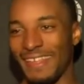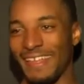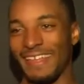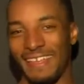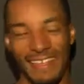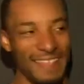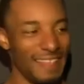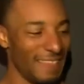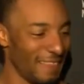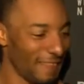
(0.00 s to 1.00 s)
how,
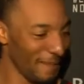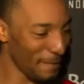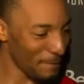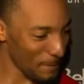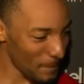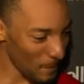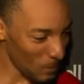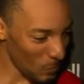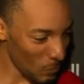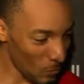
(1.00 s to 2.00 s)
uh, how was today's
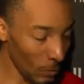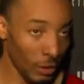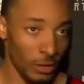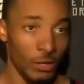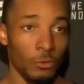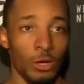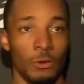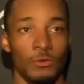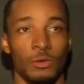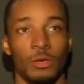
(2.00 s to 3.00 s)
workout overall? Today's
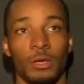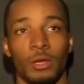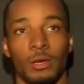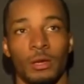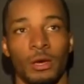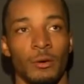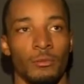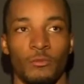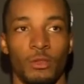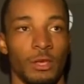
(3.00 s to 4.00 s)
workout was really good.
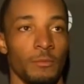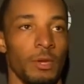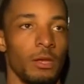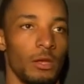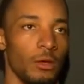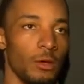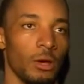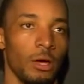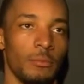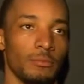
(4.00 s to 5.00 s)
Um, really competed. You know,
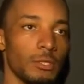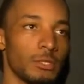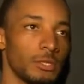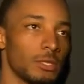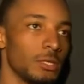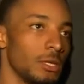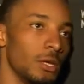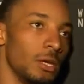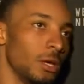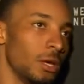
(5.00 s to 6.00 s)
um, this is
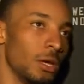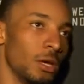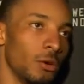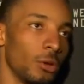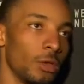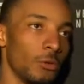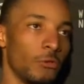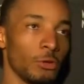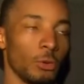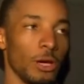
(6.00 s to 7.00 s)
uh, one of the
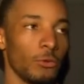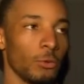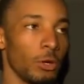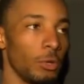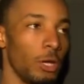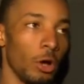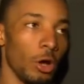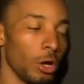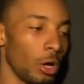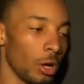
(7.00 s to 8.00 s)
first workouts where we did
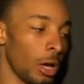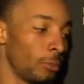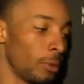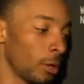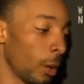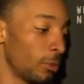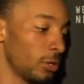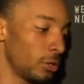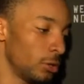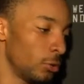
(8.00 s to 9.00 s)
all all comp
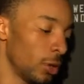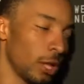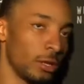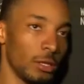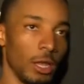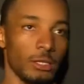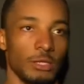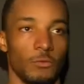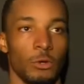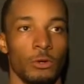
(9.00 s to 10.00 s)
competition. You know, we a lot, a lot of
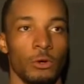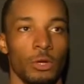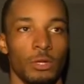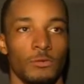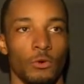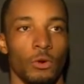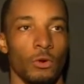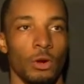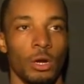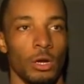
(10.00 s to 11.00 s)
stuff we were doing is full
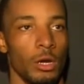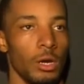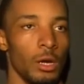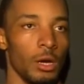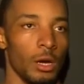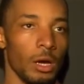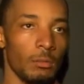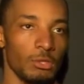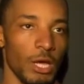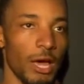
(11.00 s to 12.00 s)
court
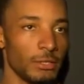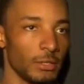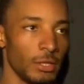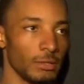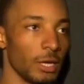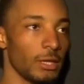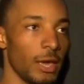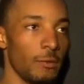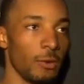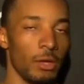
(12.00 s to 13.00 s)
um, shots and things like
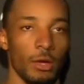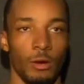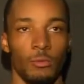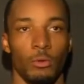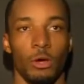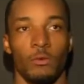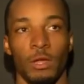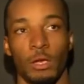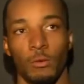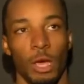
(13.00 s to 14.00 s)
that. But um, we are
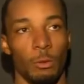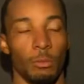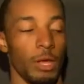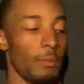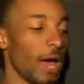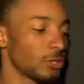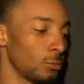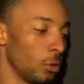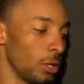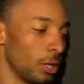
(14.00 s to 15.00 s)
really able to play
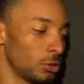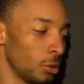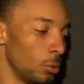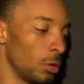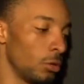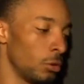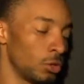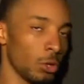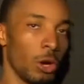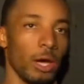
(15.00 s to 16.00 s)
basketball and show what we can do
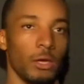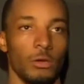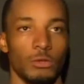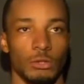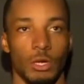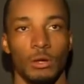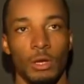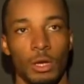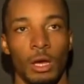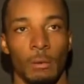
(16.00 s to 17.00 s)
and show our IQ. So
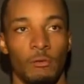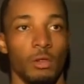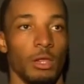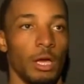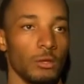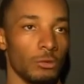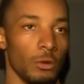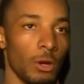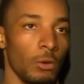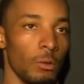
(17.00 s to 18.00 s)
um, I really like this
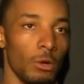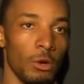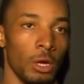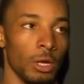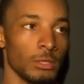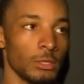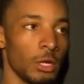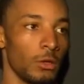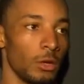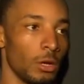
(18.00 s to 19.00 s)
workout. We were able to go against each
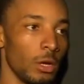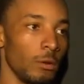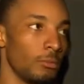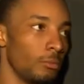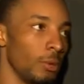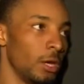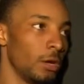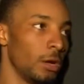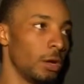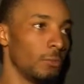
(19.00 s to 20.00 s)
other. Um, me
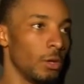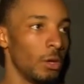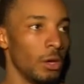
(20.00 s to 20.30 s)
and uh,